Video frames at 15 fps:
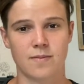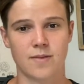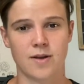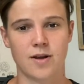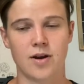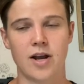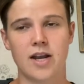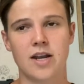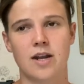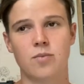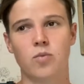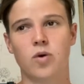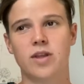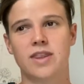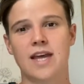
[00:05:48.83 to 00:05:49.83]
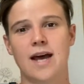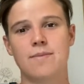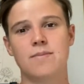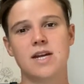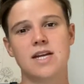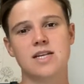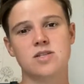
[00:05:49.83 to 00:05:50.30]
All right. And what that
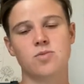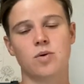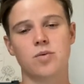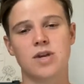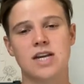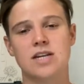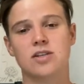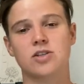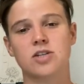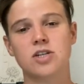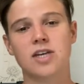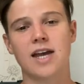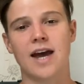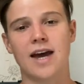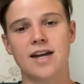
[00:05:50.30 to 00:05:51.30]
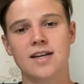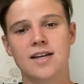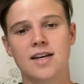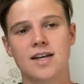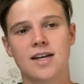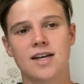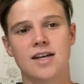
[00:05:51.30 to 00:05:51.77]
means, what we need to look at,
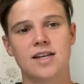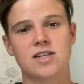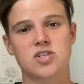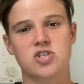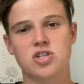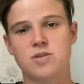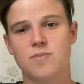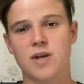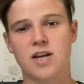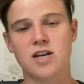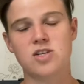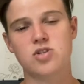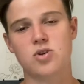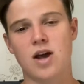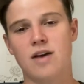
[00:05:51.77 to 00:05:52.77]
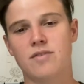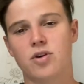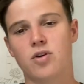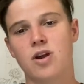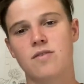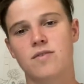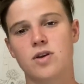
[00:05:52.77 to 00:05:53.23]
is just because you have a
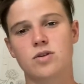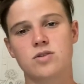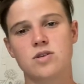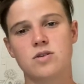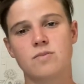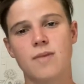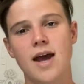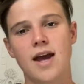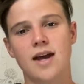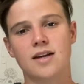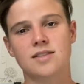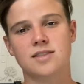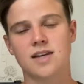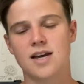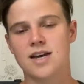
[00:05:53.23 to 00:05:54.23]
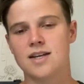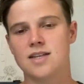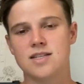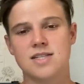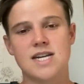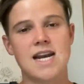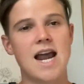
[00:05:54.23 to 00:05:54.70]
great VO2 max
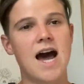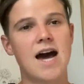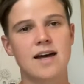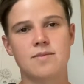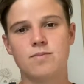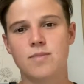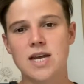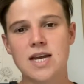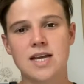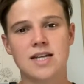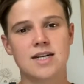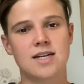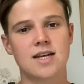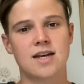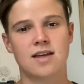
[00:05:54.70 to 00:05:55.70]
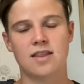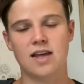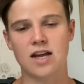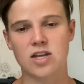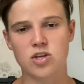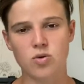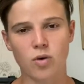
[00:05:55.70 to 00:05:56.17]
does not mean
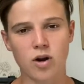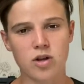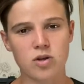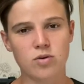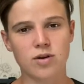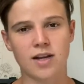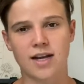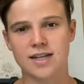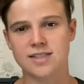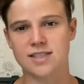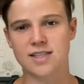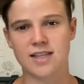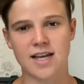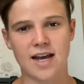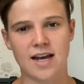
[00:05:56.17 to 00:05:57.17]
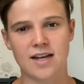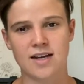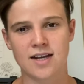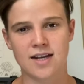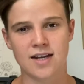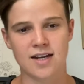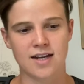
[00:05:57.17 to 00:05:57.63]
that you are utilizing that,
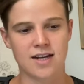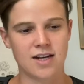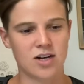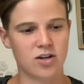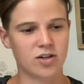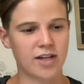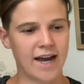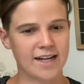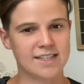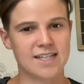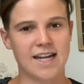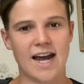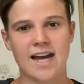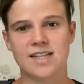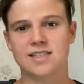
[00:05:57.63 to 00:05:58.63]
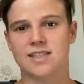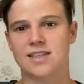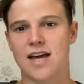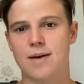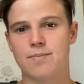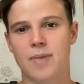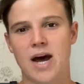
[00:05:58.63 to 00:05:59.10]
lactic acid,
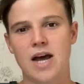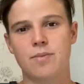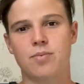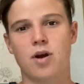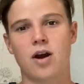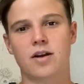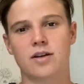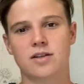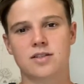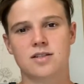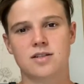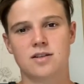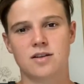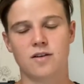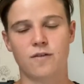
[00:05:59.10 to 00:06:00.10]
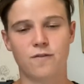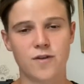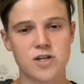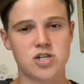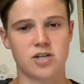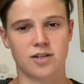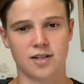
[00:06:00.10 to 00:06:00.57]
that byproduct,
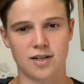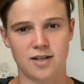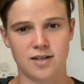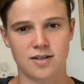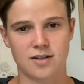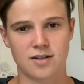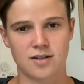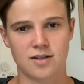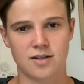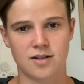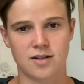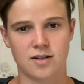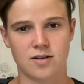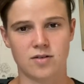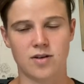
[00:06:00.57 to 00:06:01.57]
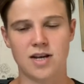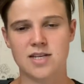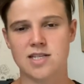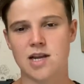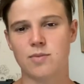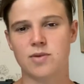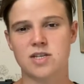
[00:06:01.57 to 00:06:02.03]
efficiently. Okay,
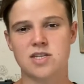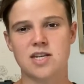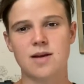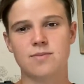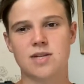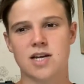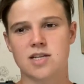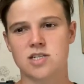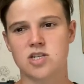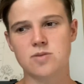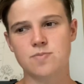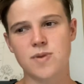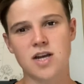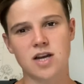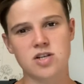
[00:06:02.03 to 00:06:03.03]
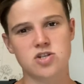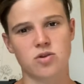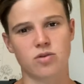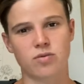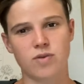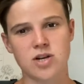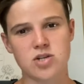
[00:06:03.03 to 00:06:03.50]
same with the step test. because your
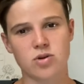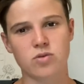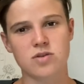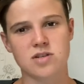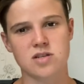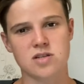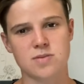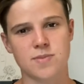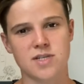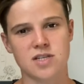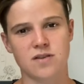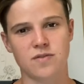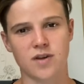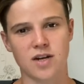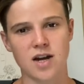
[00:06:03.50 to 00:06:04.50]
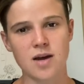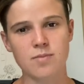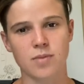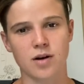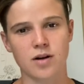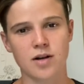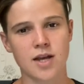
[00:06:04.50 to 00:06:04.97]
threshold is a specific
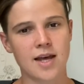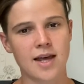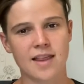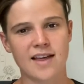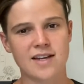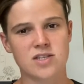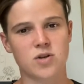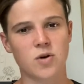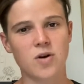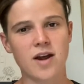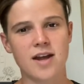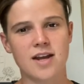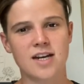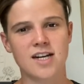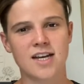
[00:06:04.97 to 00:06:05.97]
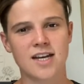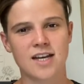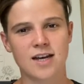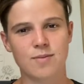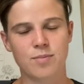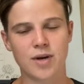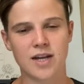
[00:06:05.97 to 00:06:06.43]
number, that's great,
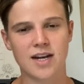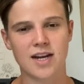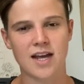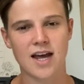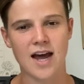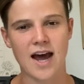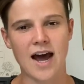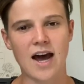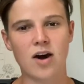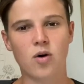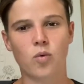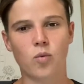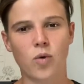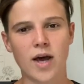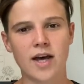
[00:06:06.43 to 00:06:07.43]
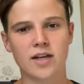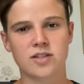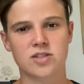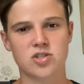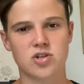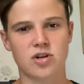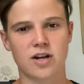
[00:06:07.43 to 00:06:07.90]
but how well
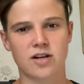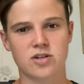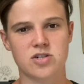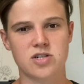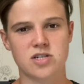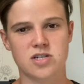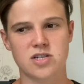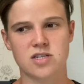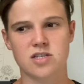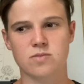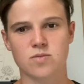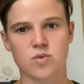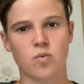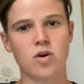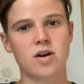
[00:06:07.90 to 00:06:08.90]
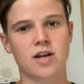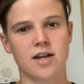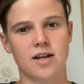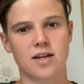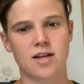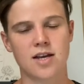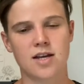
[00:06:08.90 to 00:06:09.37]
is your energy systems
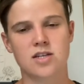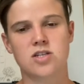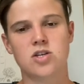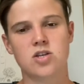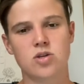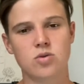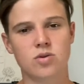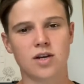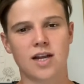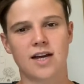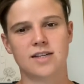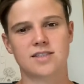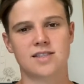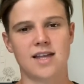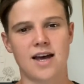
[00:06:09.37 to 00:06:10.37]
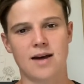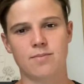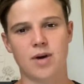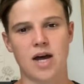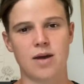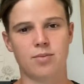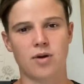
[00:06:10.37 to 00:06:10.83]
working to utilize that
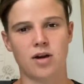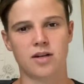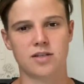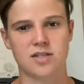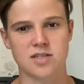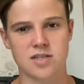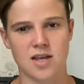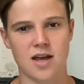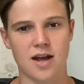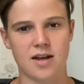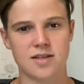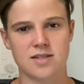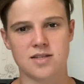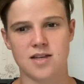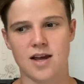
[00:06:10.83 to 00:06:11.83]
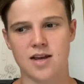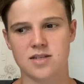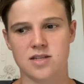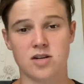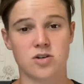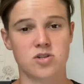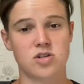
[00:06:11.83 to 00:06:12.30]
byproduct
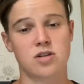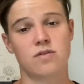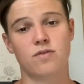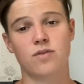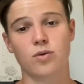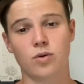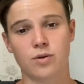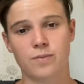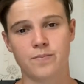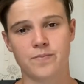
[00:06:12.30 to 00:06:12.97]
as energy and fuel?